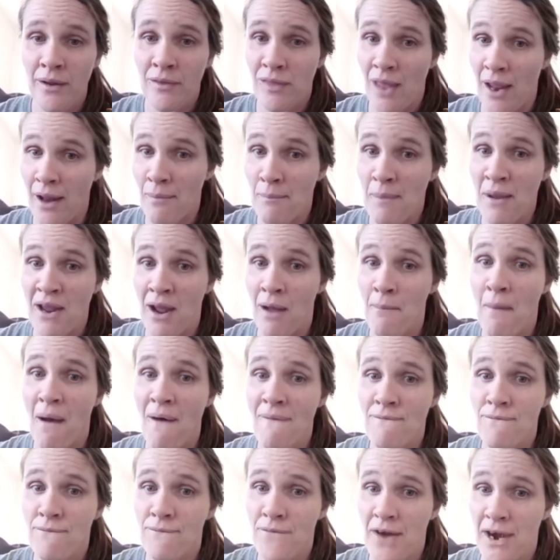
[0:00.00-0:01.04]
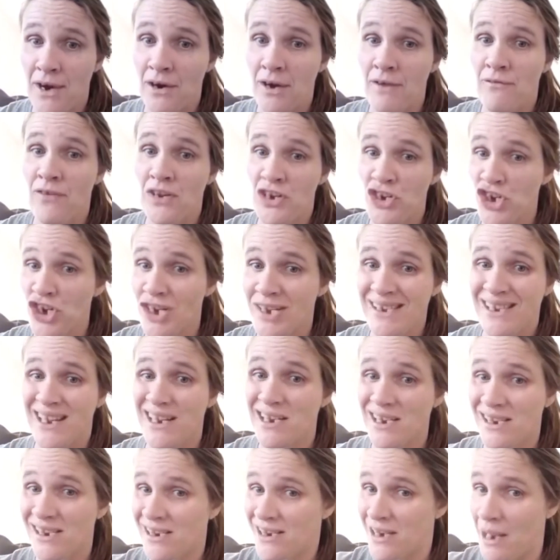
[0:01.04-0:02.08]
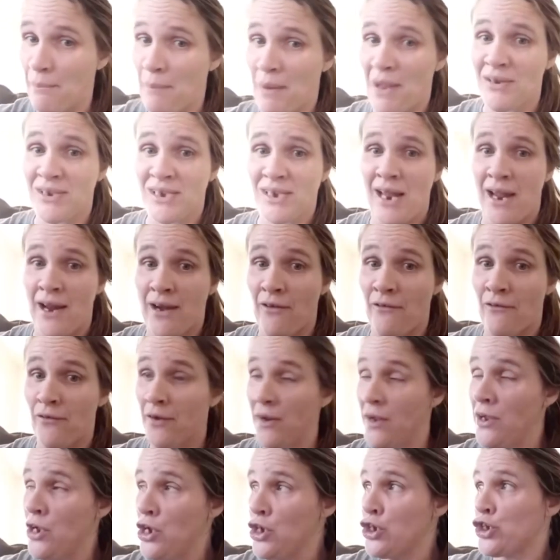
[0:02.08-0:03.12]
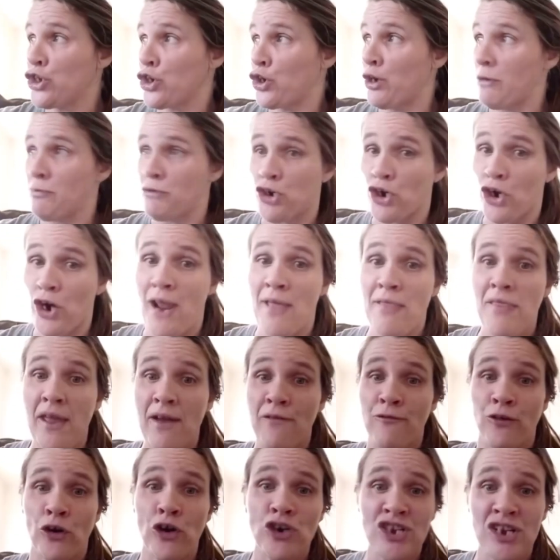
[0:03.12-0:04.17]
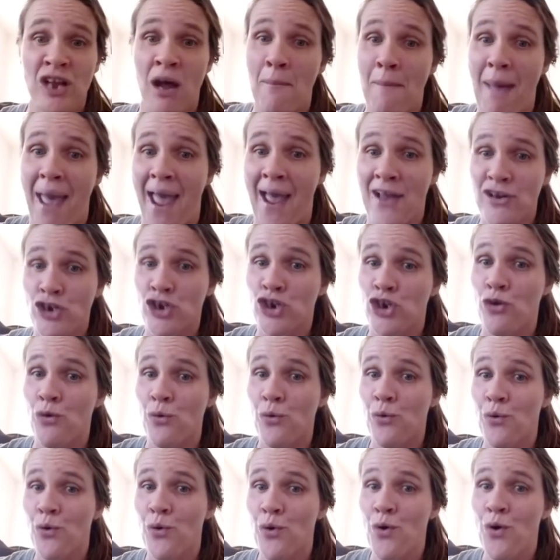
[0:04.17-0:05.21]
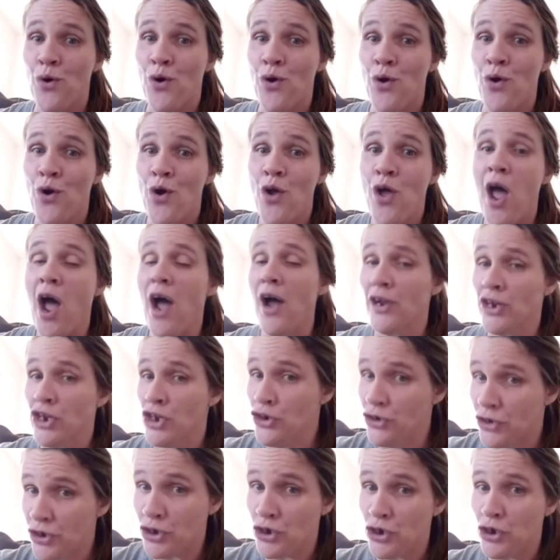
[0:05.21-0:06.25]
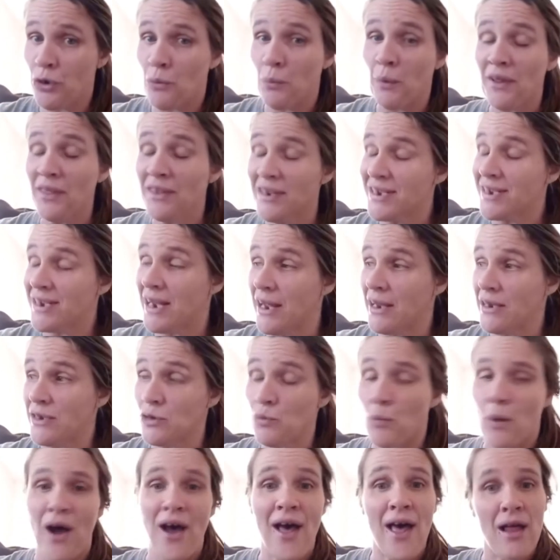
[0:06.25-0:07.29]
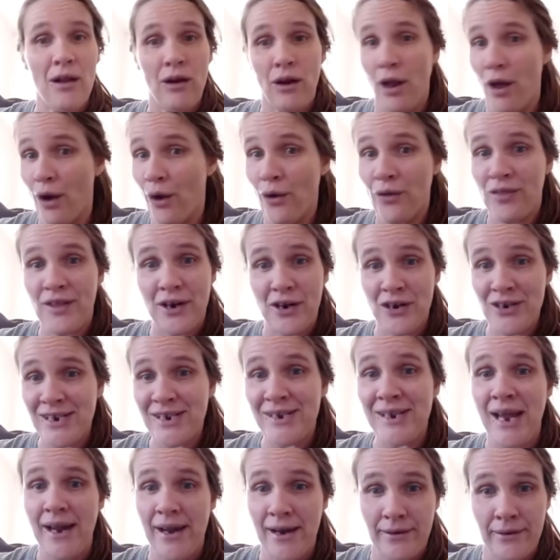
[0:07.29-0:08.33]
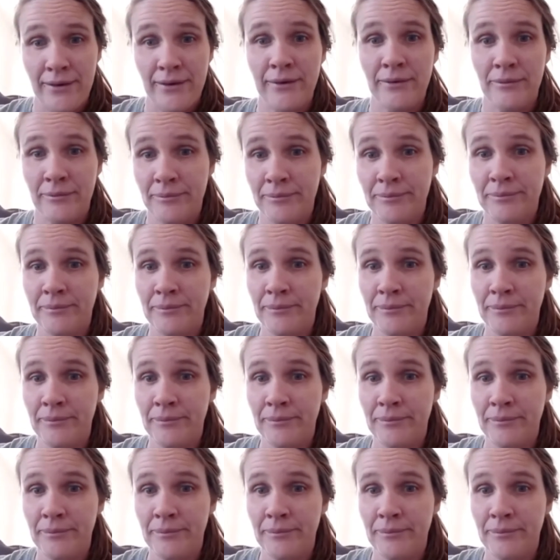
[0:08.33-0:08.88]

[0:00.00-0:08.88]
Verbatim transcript: They become very vicious. They step outside of scripture and they first come at you, accusing you with sins. Well, hello there, Satan.